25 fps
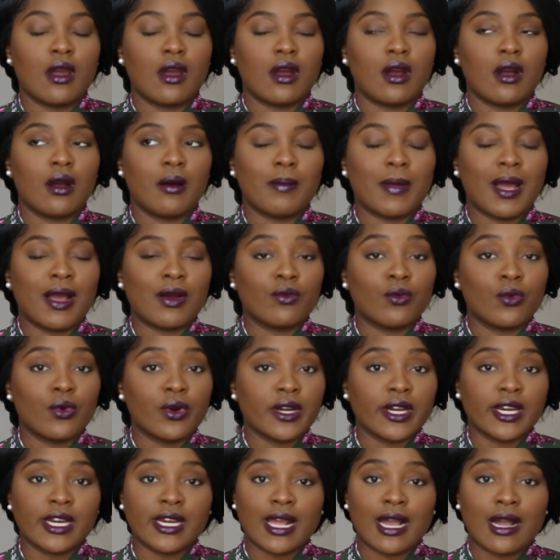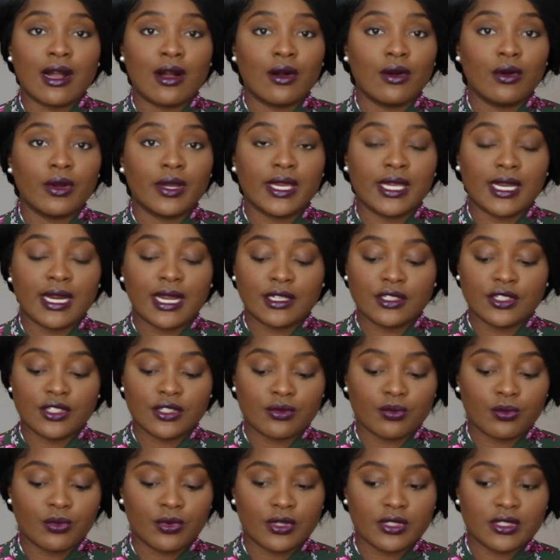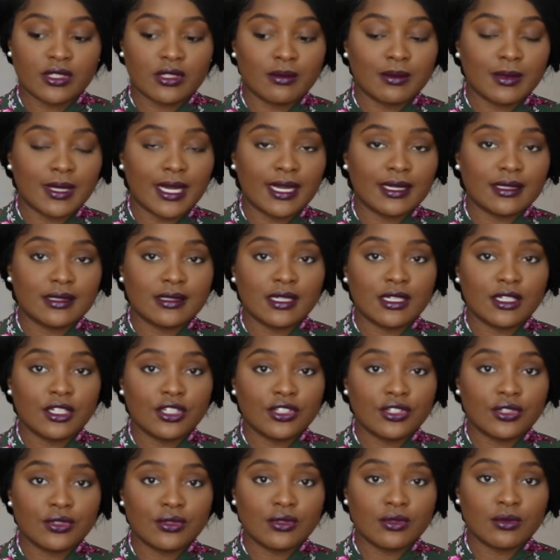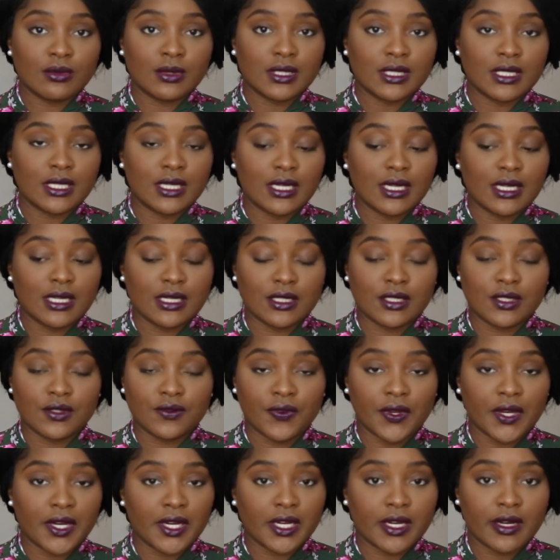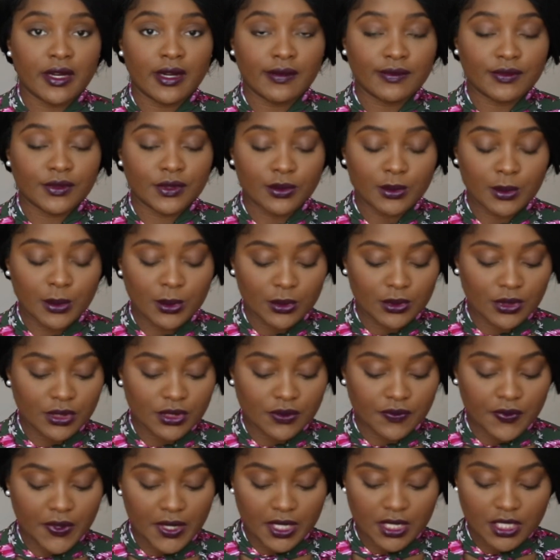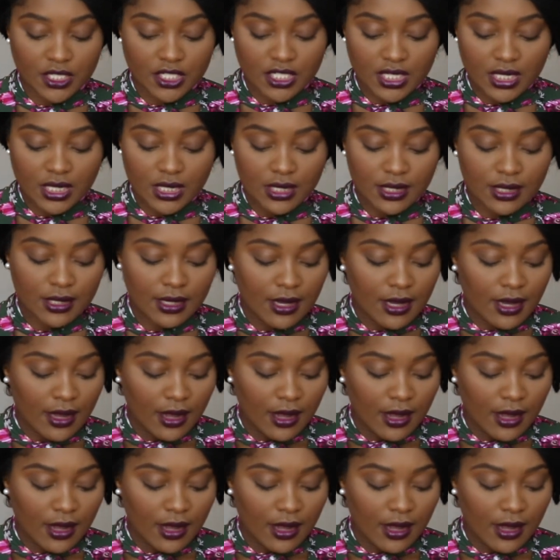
I worn it out and I just wore some like tennis shoes with it, and it's very comfortable, looks very chic.